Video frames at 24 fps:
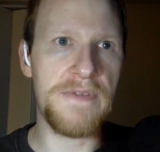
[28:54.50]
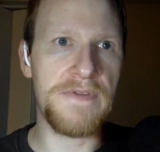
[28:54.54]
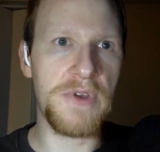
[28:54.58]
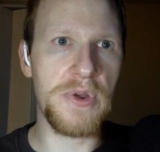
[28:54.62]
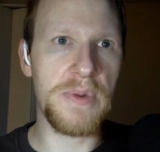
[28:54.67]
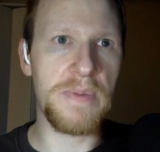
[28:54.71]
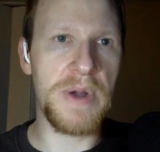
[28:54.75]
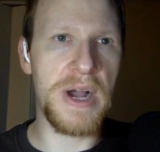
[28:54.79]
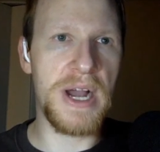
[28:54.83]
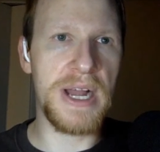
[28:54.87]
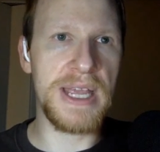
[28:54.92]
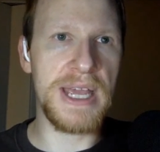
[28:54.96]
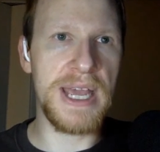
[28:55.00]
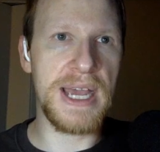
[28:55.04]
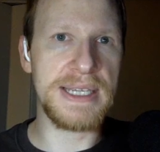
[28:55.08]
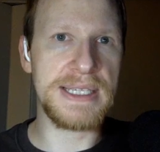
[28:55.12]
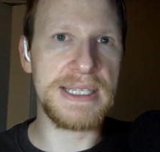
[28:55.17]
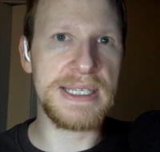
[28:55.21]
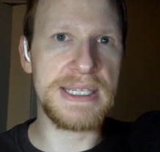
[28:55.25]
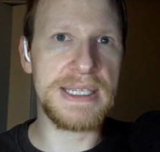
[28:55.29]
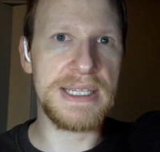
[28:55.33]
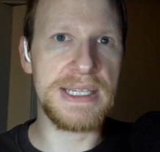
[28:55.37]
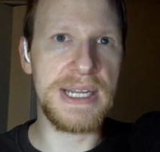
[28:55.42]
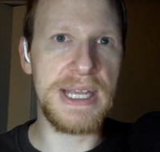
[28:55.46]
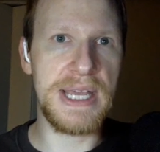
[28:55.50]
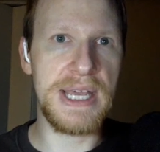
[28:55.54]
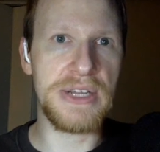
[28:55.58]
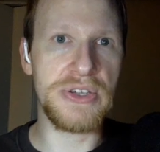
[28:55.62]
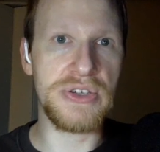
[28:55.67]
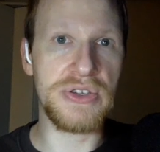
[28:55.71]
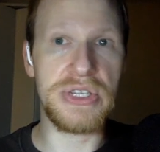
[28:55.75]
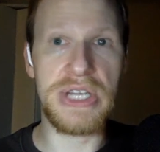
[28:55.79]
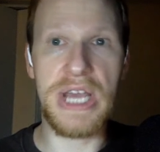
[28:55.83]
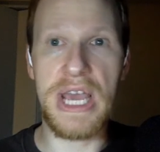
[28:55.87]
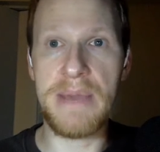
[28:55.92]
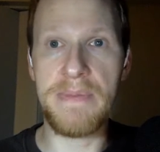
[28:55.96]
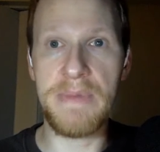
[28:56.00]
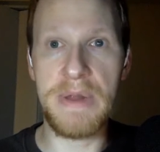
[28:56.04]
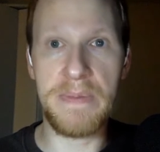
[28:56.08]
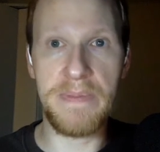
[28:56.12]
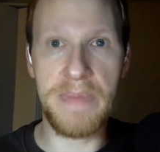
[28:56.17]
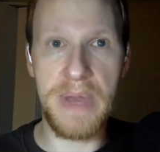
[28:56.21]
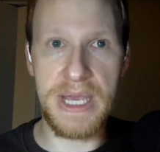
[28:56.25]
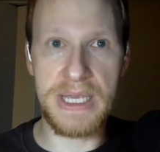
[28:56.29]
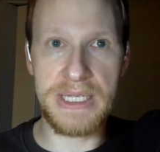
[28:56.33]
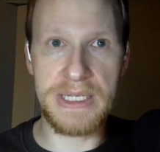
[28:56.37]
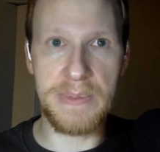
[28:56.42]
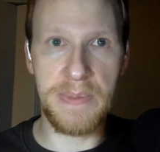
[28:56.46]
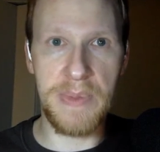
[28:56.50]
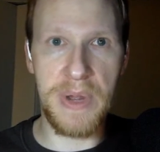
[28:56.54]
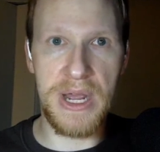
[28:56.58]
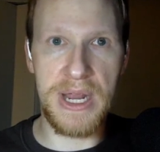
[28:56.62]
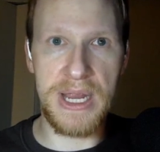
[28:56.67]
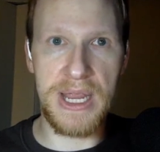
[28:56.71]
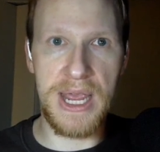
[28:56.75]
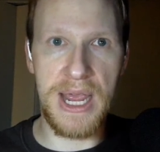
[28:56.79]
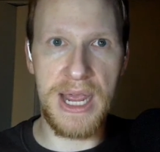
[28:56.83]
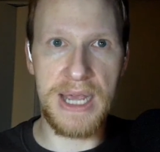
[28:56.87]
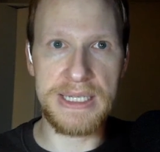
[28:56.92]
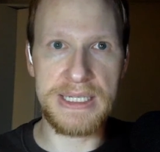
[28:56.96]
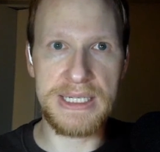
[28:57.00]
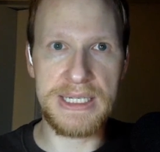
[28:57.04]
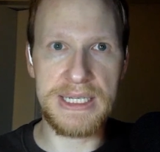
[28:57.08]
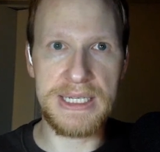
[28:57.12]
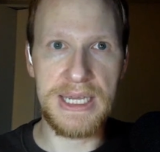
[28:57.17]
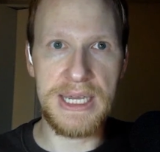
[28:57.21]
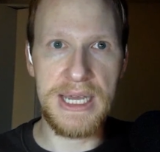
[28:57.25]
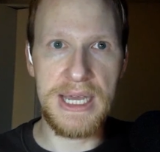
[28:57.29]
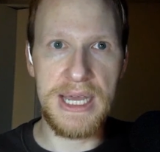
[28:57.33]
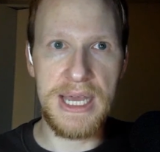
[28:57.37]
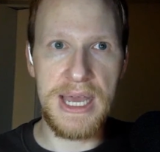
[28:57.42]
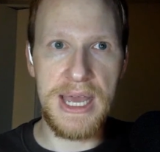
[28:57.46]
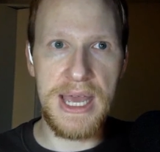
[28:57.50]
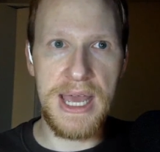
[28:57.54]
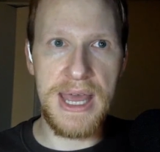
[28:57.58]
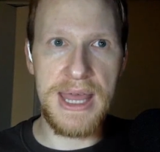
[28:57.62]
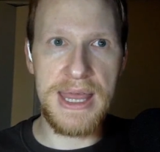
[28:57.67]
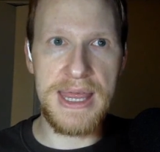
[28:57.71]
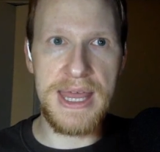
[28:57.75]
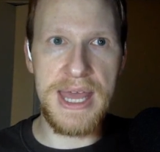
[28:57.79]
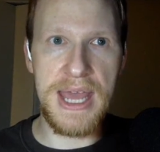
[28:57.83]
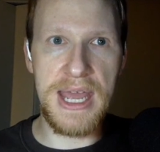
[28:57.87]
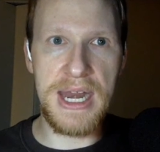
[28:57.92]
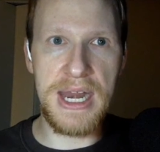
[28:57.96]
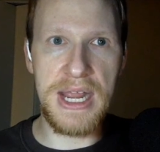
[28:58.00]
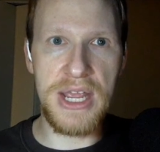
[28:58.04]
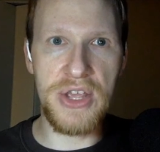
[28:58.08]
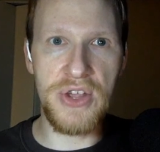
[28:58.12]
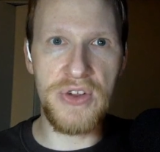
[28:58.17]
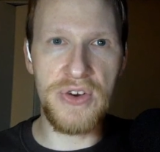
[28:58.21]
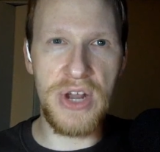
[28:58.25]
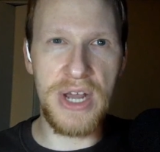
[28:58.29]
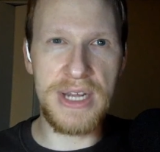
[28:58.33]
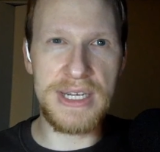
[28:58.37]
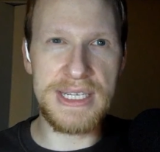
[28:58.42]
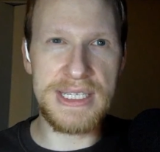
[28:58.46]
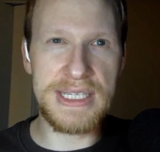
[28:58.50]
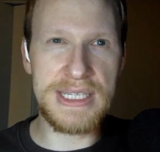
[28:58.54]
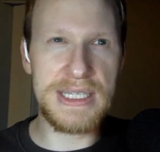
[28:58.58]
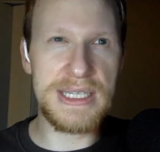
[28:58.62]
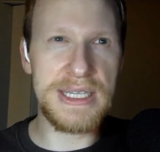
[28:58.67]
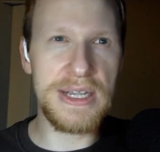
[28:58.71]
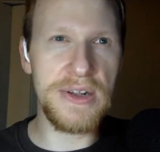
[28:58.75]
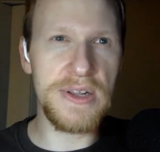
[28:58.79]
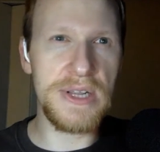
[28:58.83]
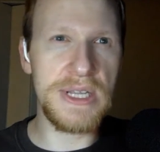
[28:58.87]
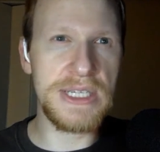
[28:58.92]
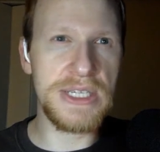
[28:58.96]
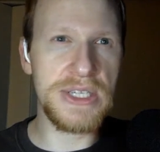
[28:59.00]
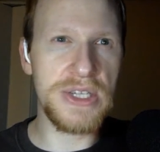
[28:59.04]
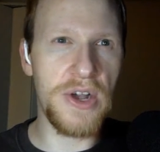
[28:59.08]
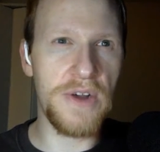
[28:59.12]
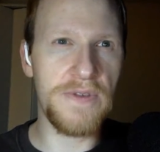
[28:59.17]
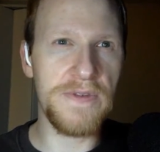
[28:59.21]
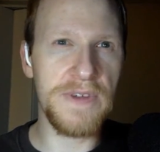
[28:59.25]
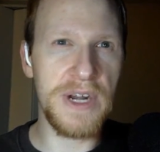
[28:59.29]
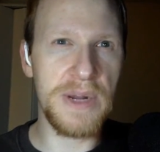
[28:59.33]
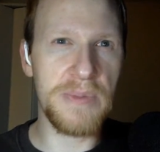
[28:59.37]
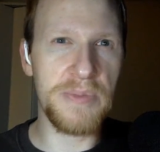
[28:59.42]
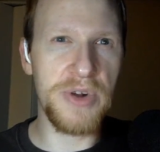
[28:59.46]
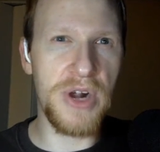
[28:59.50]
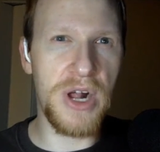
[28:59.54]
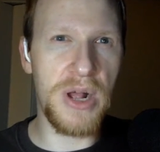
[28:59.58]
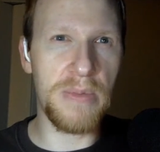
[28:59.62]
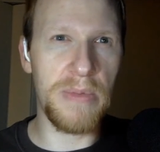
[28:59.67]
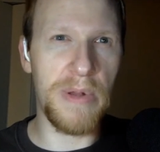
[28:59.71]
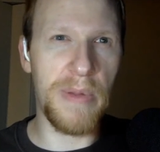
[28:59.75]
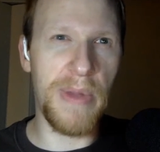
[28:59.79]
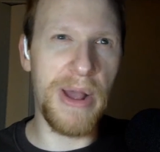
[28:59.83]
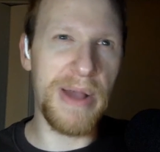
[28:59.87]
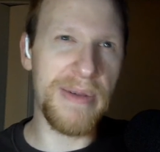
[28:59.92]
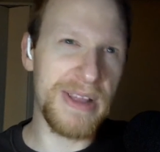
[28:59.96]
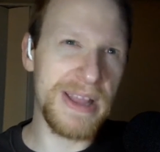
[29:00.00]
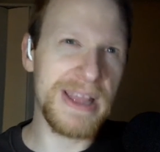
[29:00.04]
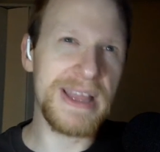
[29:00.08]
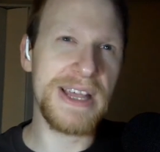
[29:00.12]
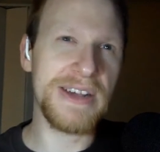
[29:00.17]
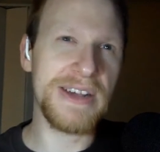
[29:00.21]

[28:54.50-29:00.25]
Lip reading: If your podcast is an entertainment-based podcast, then you're not necessarily solving a problem. I